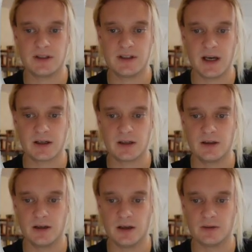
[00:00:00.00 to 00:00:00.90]
deck.
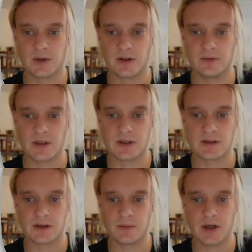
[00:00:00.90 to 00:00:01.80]
And we're going to run this
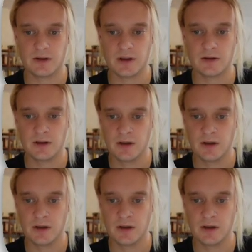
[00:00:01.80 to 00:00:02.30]
in parallel.